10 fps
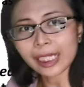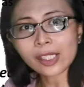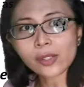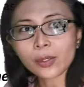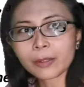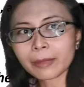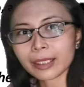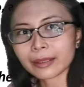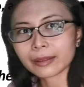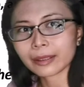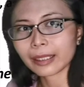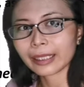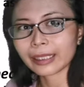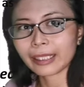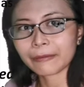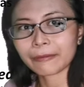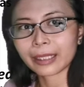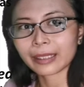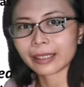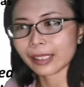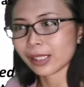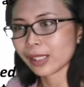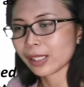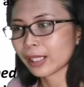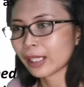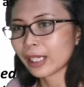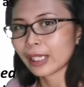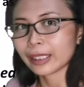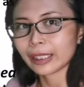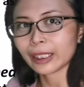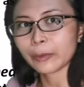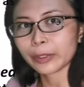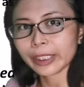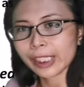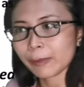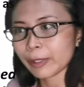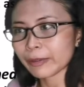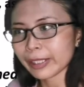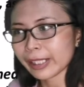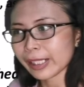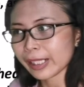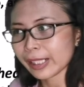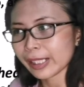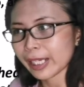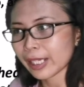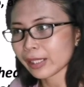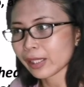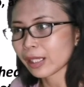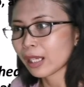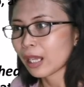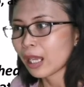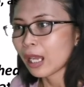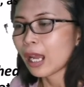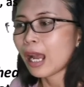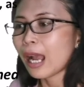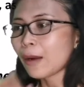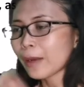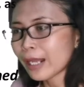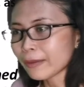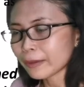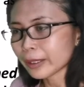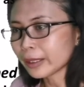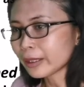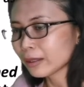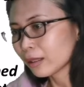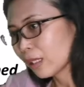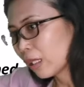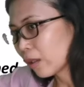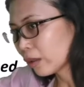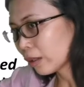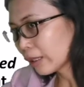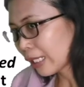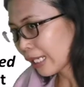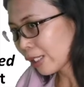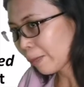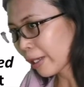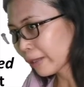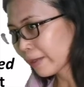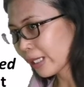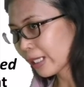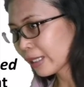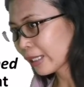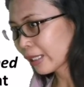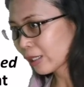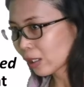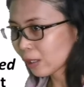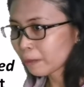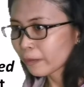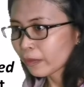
it's normal that they feel this, that they would experience this case. However, on the last part of the sentence,